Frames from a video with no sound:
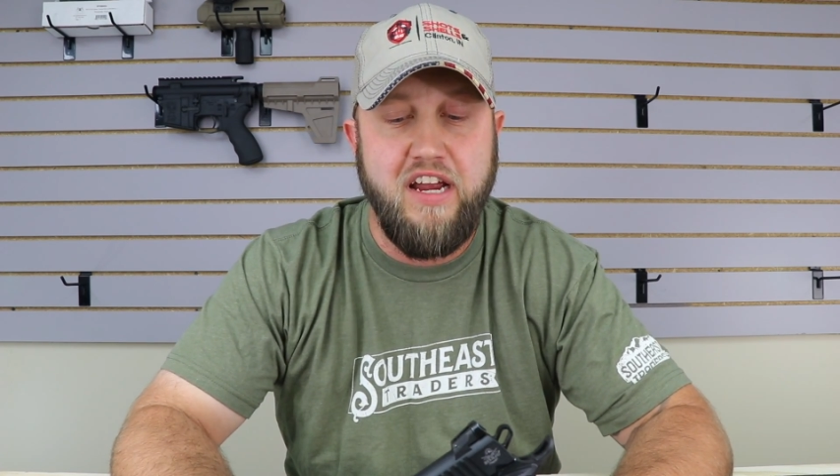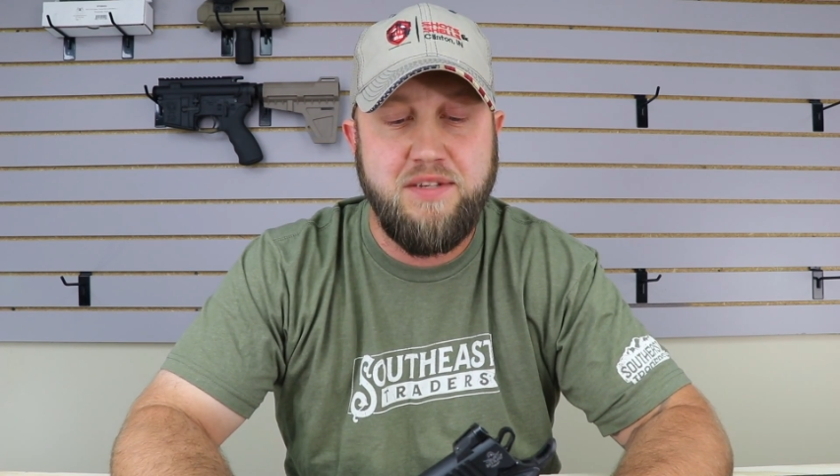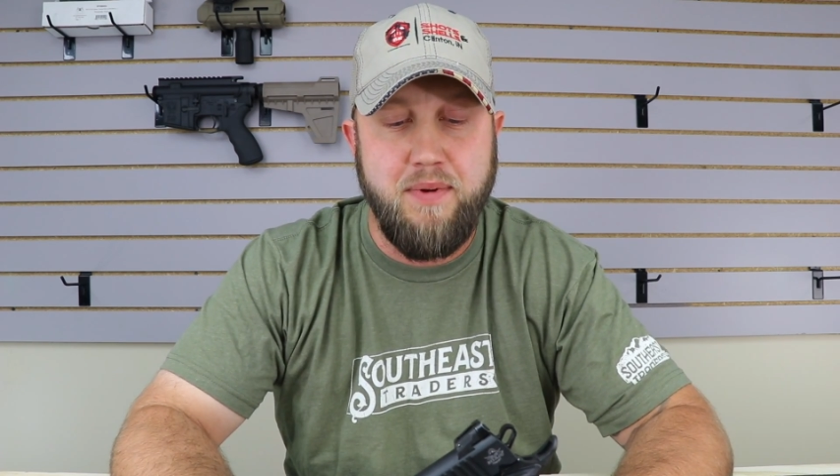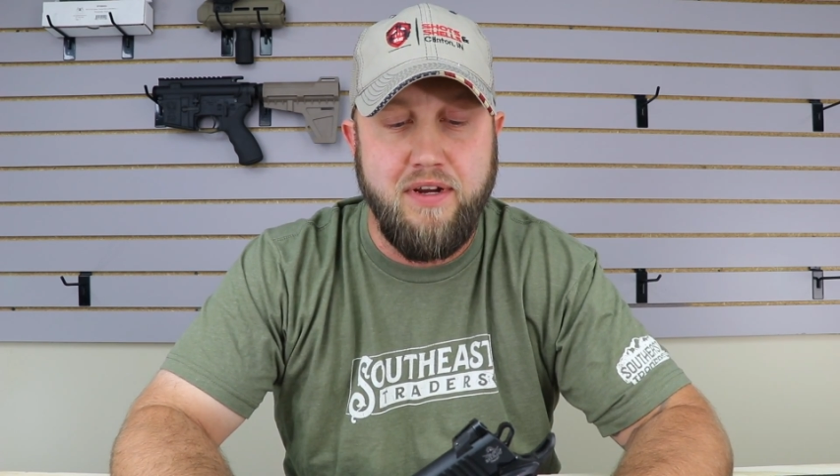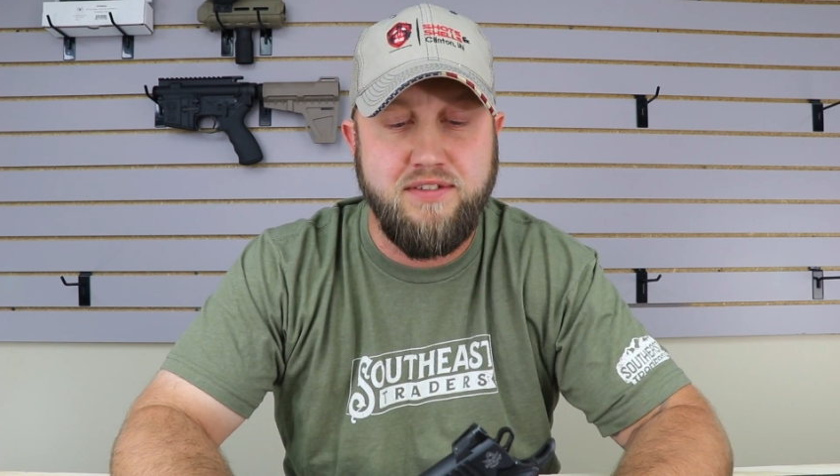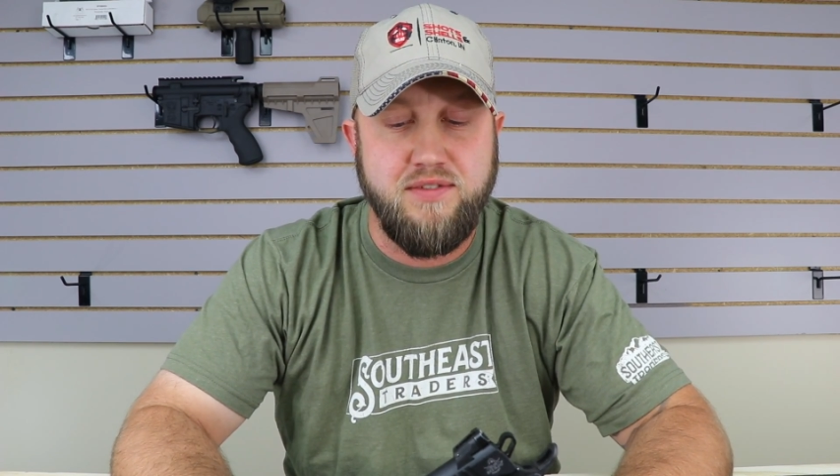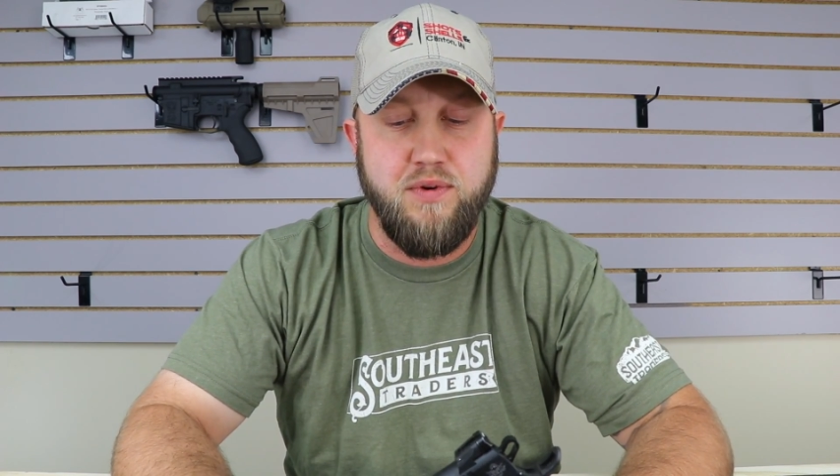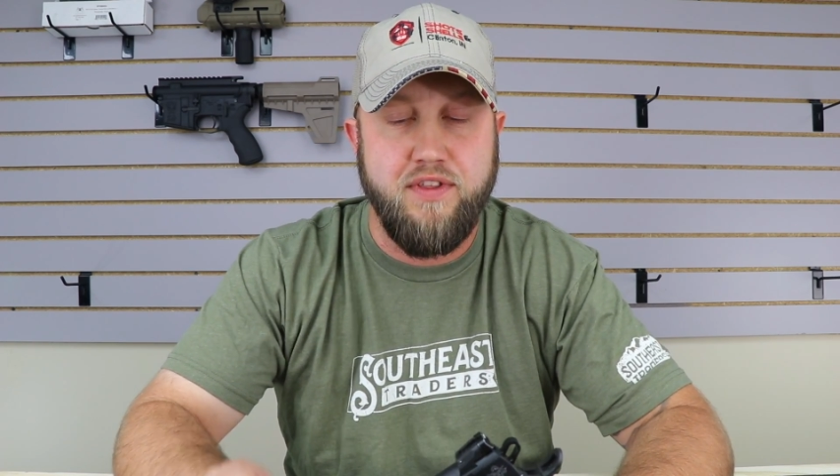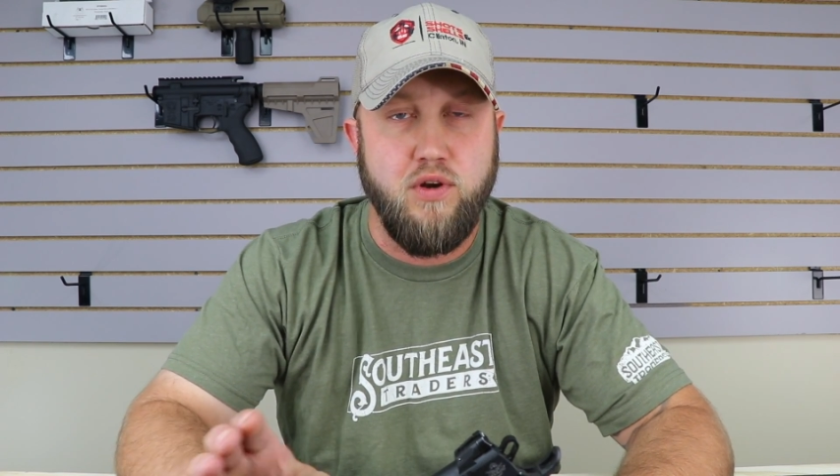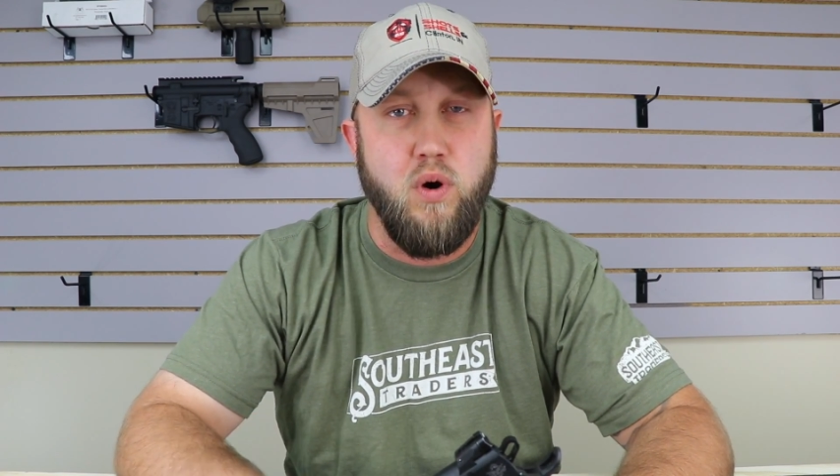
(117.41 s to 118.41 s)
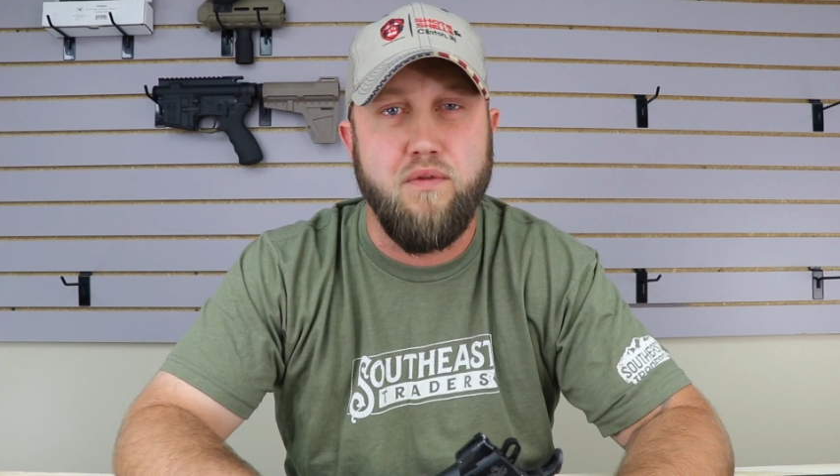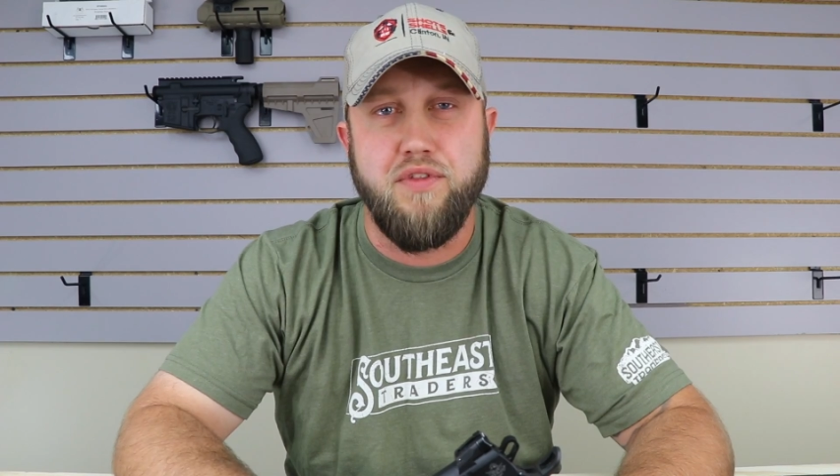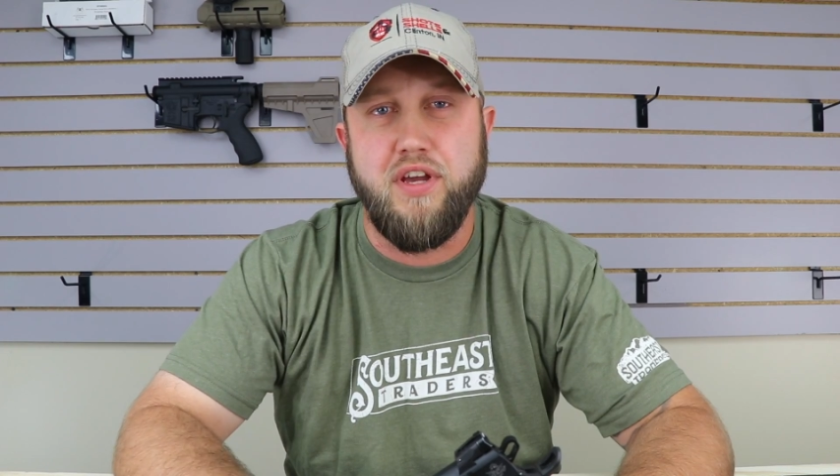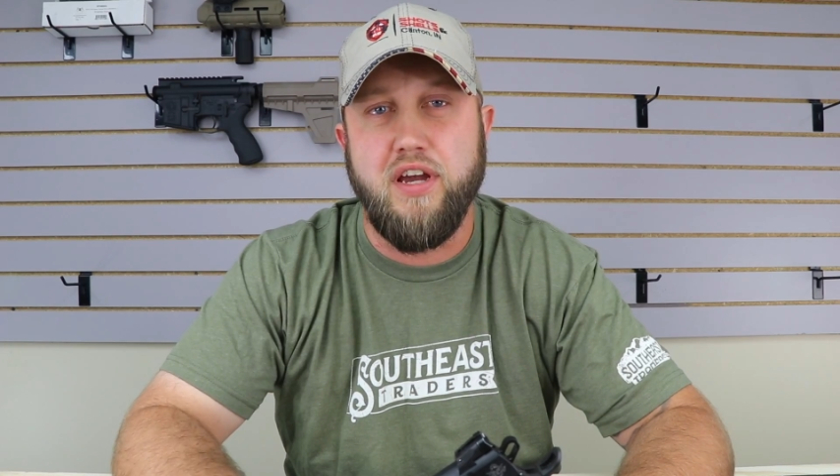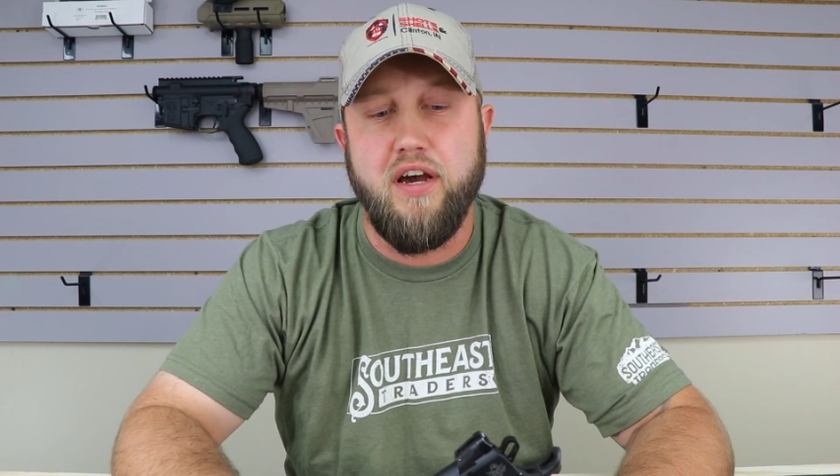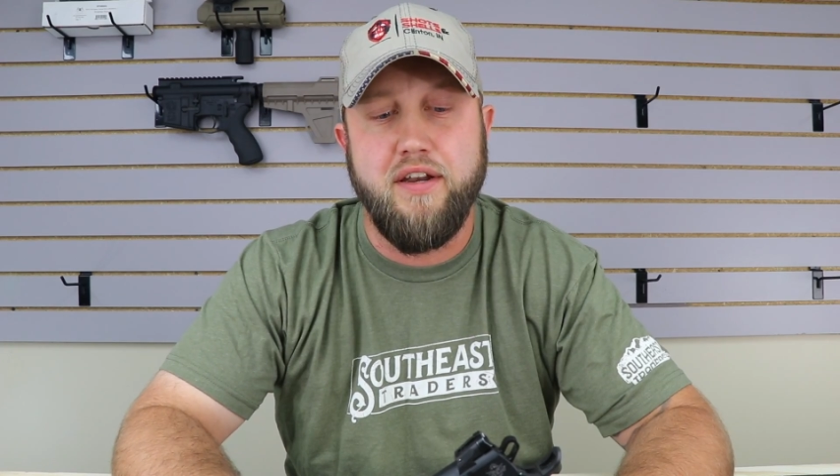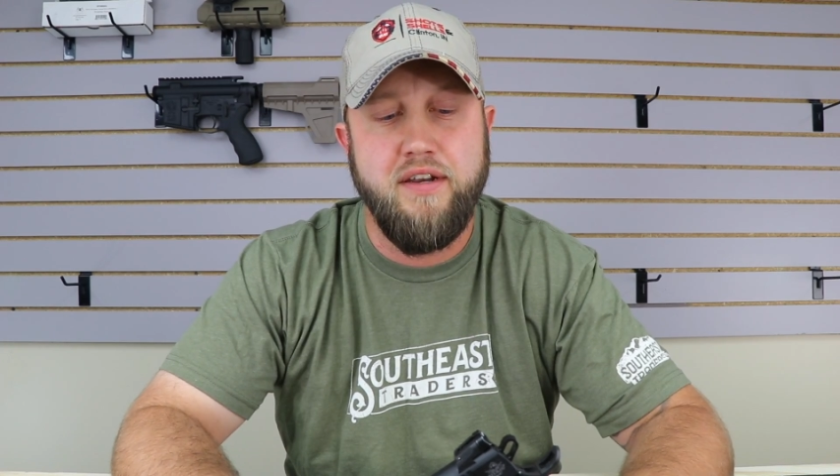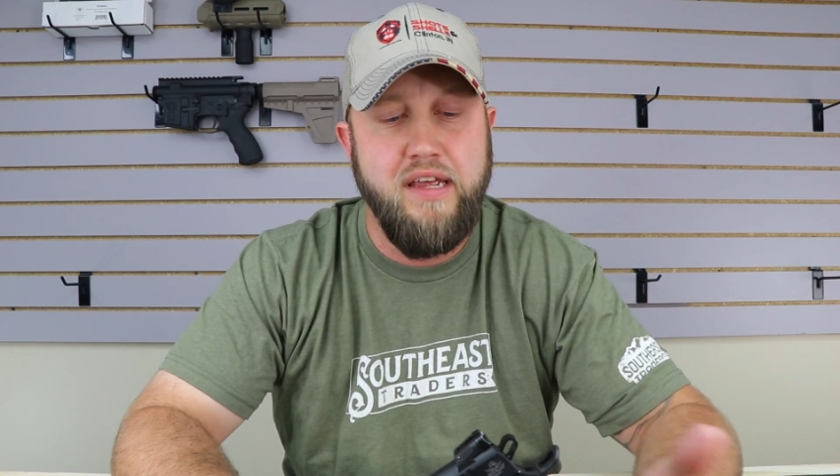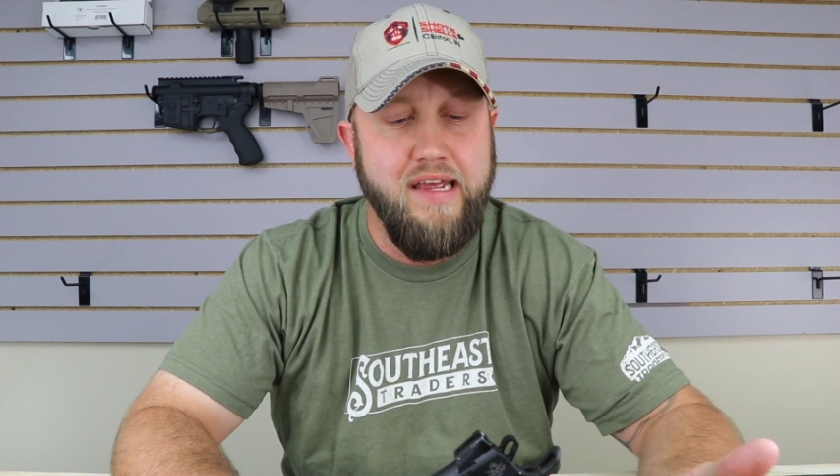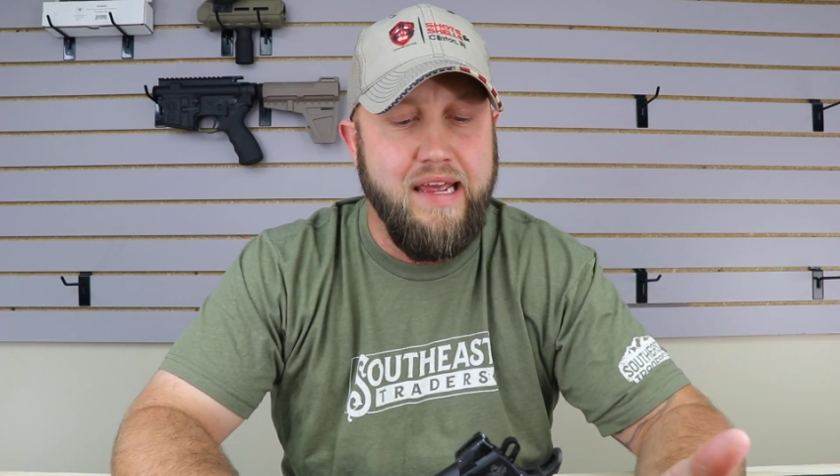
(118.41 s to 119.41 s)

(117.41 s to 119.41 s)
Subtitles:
experiences with it, go over the gun,